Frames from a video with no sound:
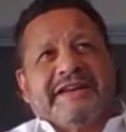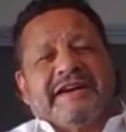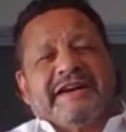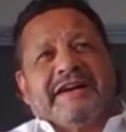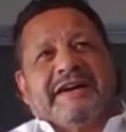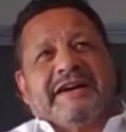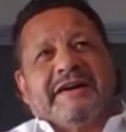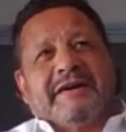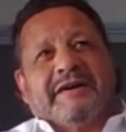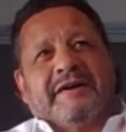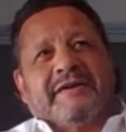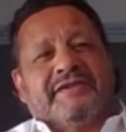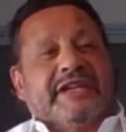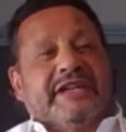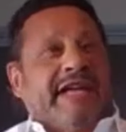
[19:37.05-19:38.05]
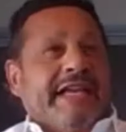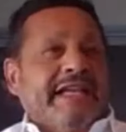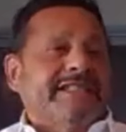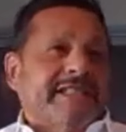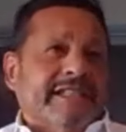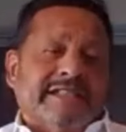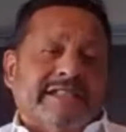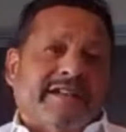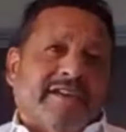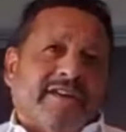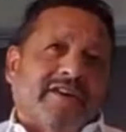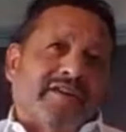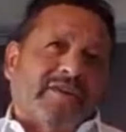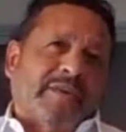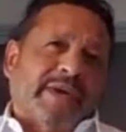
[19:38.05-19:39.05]
the nascent
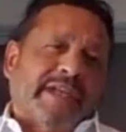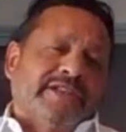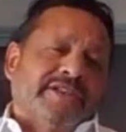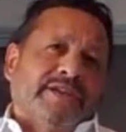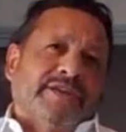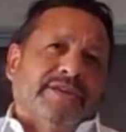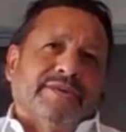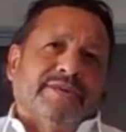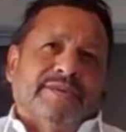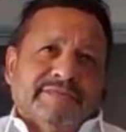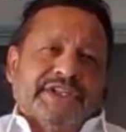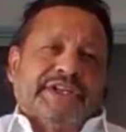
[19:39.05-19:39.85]
all the way to